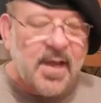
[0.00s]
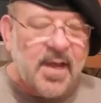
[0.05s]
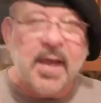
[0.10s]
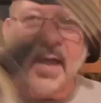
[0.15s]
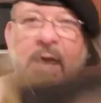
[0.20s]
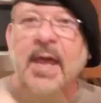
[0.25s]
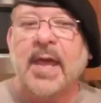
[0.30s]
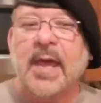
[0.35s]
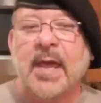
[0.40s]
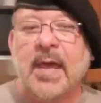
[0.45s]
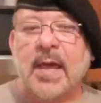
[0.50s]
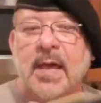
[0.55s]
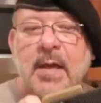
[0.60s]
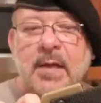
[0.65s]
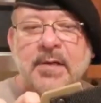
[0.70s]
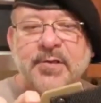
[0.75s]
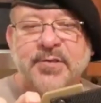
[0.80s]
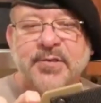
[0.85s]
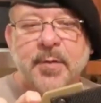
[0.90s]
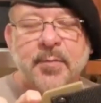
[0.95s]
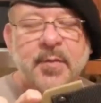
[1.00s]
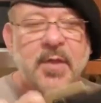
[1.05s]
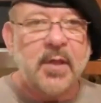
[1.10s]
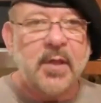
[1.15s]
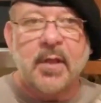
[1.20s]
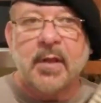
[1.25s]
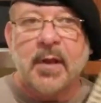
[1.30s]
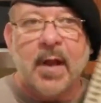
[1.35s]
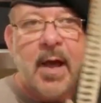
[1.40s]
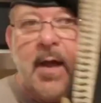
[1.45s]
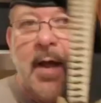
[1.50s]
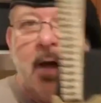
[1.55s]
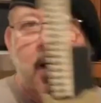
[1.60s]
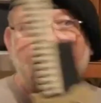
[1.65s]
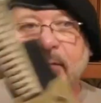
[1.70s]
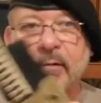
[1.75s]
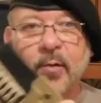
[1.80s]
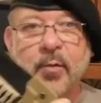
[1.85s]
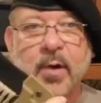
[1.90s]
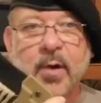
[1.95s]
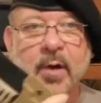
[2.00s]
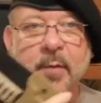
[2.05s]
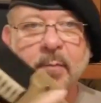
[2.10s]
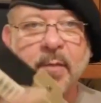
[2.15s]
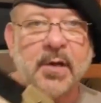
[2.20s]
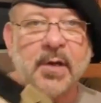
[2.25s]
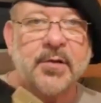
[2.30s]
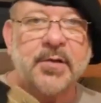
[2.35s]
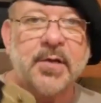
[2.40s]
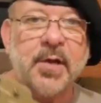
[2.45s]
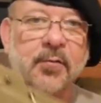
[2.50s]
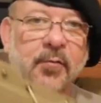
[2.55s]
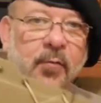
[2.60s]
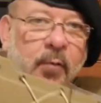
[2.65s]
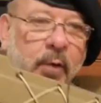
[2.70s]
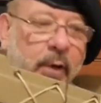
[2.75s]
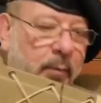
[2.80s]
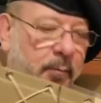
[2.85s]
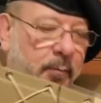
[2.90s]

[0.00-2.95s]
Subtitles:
and something that I highly recommend for you.